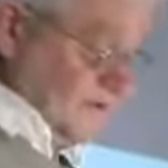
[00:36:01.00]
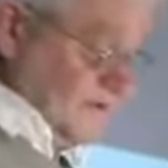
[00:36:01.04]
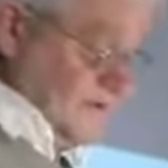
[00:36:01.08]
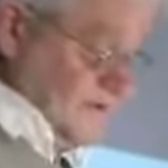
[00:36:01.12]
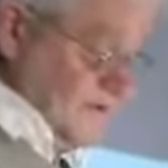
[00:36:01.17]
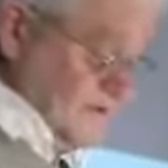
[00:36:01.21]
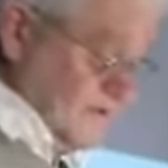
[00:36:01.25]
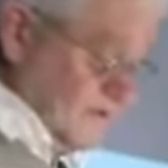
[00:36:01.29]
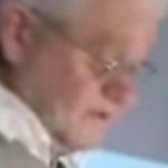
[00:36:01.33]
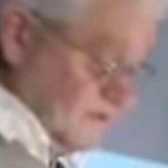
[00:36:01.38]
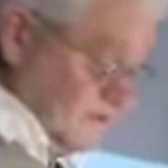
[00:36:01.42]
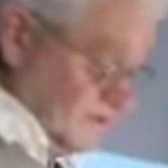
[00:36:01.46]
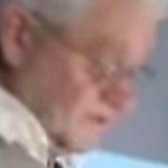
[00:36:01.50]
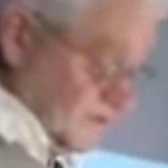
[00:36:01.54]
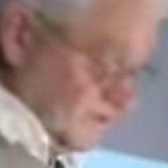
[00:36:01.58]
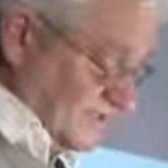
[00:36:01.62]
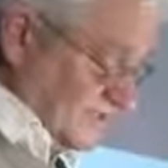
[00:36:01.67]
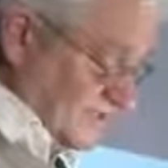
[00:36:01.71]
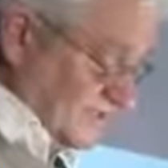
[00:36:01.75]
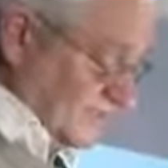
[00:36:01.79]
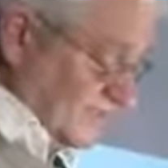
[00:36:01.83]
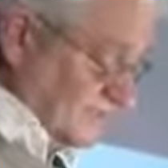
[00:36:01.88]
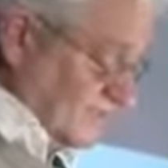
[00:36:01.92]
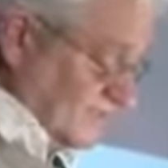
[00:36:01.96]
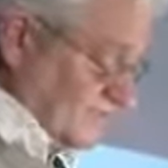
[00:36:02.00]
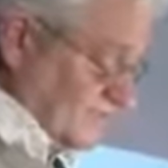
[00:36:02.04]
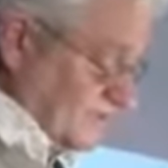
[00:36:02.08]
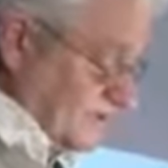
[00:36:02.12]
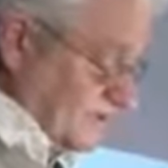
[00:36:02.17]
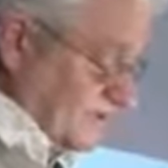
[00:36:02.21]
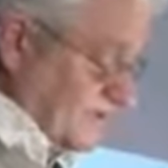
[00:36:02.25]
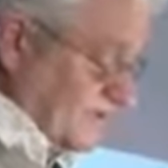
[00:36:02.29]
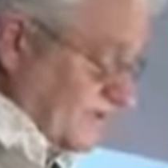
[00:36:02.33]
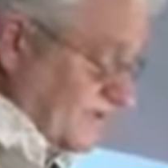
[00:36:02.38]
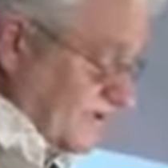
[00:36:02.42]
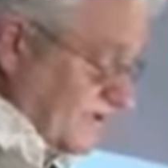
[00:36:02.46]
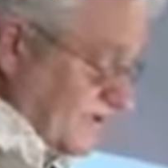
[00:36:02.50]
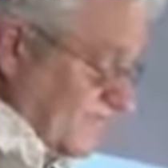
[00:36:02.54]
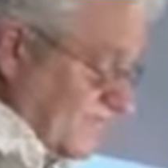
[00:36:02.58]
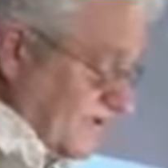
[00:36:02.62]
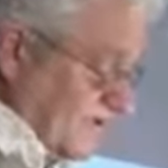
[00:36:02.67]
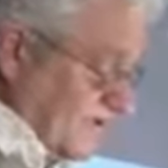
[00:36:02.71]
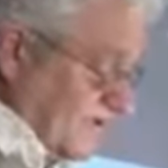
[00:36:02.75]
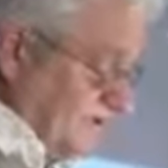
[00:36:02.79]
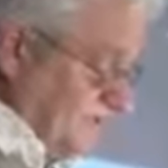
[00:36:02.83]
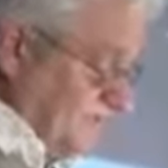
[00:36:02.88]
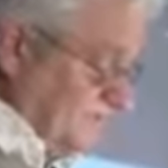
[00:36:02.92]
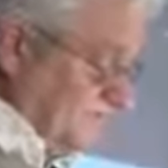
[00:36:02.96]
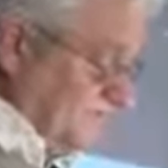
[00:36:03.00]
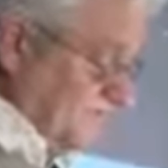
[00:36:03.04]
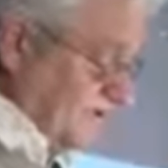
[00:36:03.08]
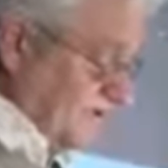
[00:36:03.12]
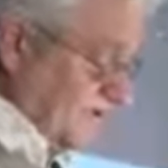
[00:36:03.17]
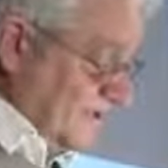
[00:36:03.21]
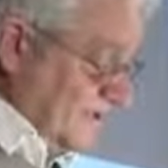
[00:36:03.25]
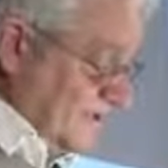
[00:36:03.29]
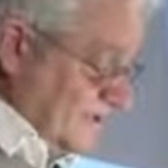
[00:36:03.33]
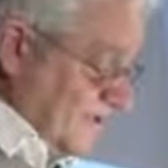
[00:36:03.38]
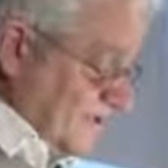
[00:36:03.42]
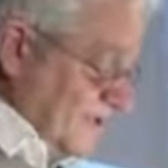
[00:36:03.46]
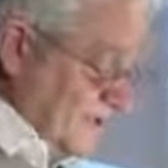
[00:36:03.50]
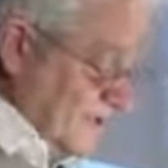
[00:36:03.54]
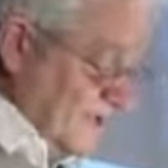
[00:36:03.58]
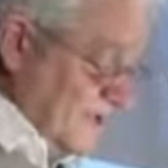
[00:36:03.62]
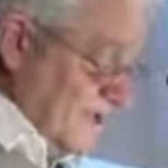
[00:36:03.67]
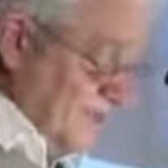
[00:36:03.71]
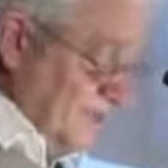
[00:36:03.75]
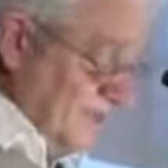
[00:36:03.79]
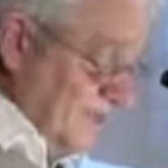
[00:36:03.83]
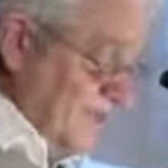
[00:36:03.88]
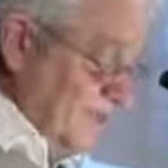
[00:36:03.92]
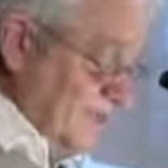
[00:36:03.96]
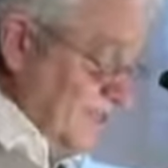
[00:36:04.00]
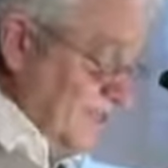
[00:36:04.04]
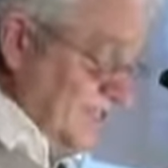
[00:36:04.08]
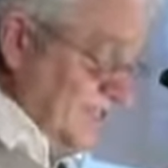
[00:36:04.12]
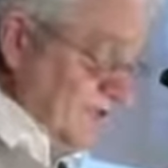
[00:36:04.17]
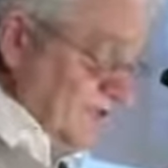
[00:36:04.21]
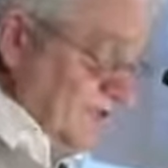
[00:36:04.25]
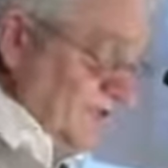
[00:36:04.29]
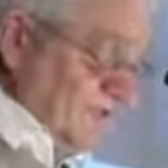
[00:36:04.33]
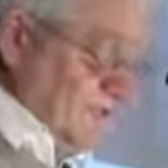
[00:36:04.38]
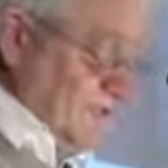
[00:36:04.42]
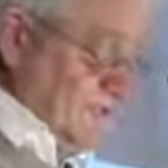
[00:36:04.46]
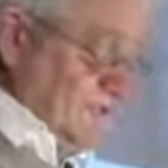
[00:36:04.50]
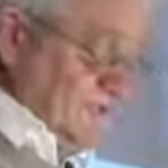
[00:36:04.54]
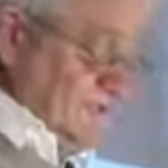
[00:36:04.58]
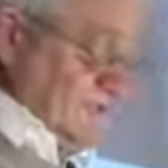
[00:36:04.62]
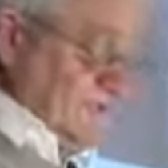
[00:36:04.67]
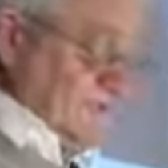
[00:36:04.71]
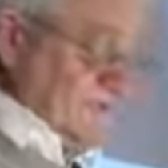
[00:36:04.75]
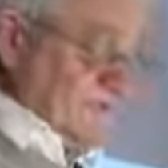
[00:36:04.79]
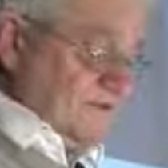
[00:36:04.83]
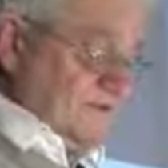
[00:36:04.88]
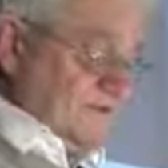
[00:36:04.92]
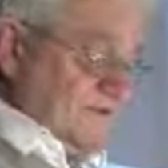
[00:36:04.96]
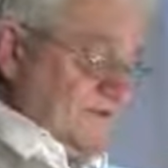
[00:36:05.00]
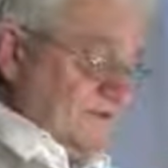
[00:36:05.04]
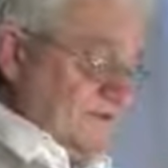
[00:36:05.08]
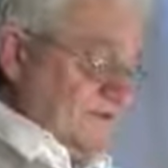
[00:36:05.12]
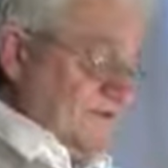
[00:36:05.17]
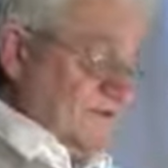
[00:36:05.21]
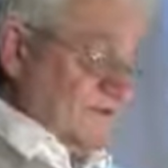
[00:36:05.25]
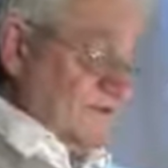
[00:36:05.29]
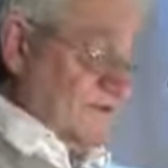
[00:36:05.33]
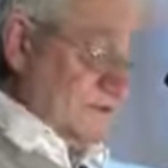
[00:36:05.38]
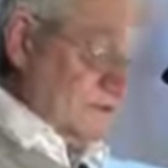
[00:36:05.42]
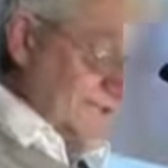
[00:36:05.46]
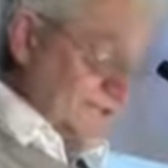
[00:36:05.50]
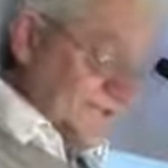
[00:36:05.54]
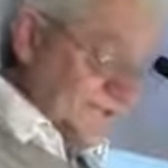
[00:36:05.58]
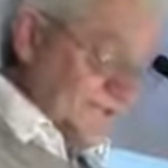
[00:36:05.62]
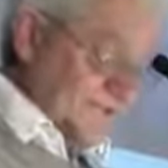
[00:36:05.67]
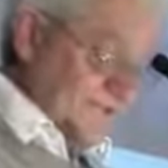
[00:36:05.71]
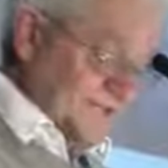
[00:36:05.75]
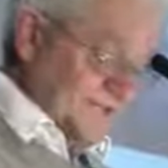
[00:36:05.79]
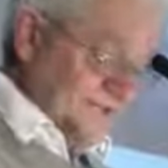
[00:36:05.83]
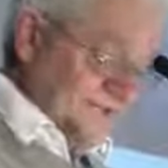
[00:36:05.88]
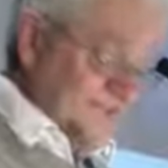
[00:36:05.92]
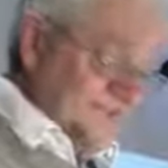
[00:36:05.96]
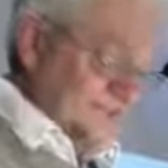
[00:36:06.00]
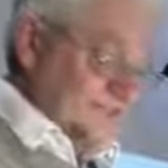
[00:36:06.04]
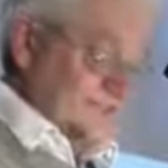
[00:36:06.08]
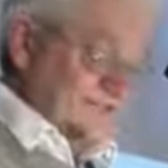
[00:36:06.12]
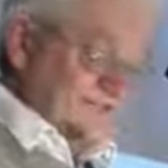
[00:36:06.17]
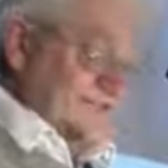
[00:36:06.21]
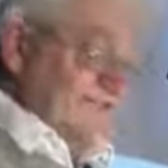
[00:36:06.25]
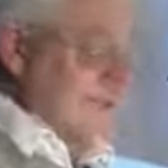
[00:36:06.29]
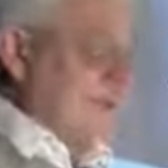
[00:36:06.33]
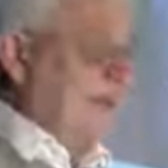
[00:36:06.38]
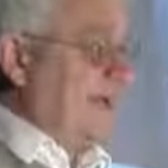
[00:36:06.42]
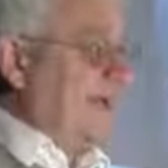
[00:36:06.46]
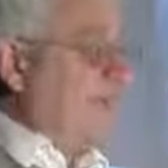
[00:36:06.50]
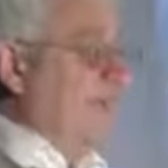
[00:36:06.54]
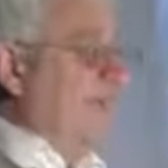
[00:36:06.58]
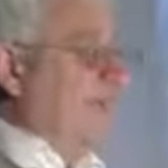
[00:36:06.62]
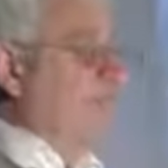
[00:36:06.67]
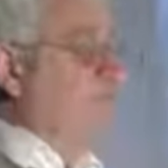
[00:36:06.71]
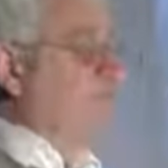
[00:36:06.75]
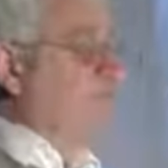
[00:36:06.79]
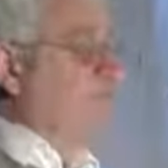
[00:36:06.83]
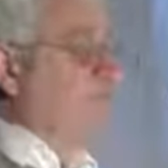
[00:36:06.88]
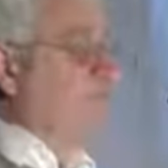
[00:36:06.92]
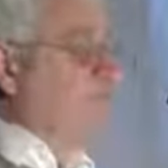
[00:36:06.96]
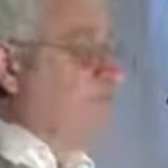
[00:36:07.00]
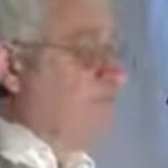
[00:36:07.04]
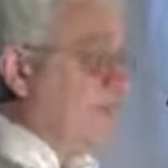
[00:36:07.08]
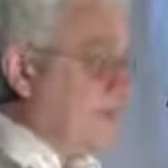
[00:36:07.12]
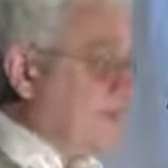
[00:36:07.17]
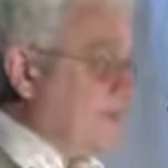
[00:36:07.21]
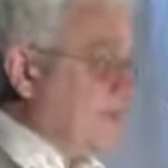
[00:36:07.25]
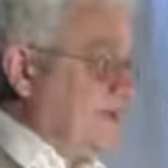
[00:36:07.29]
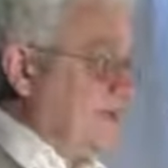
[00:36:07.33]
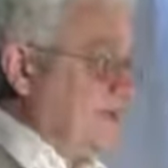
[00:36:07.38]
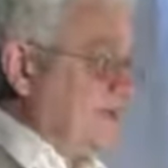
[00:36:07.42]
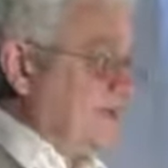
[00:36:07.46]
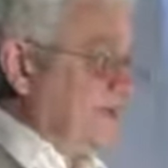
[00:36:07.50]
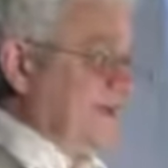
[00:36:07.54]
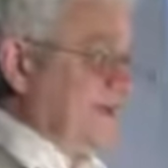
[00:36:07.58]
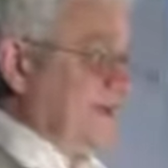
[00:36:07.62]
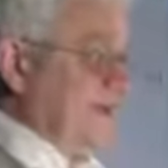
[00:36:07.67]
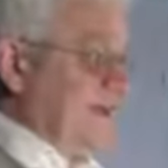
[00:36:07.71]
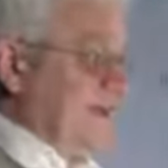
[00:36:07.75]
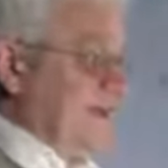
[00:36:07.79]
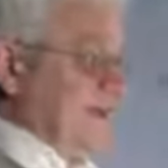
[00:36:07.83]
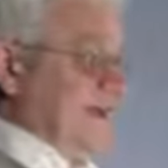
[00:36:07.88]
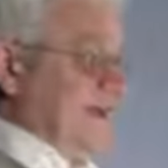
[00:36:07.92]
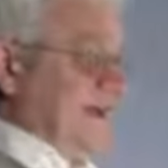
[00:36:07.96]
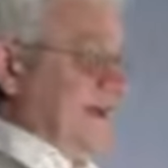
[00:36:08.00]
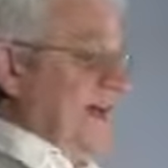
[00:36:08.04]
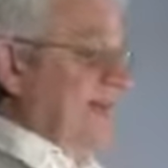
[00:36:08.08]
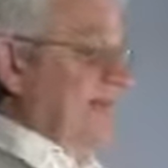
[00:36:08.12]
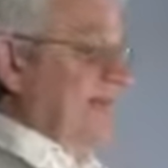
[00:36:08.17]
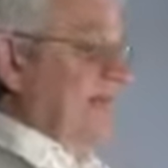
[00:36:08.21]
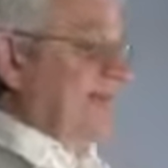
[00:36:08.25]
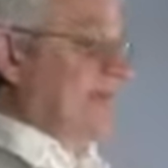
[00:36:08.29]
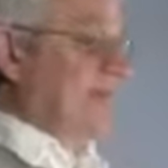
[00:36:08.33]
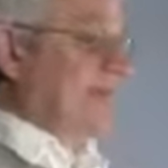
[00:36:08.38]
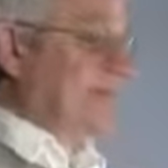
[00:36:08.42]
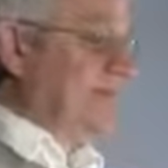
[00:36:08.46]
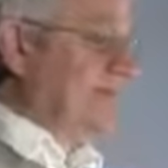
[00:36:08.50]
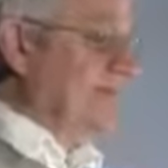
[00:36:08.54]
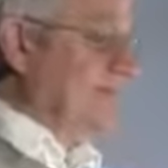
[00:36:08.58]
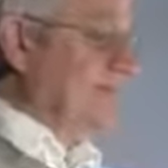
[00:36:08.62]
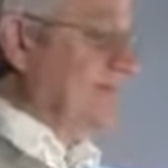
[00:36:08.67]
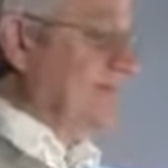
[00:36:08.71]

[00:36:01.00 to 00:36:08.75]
a closet Republican. But he also was a scientist, and he was a poet. And for some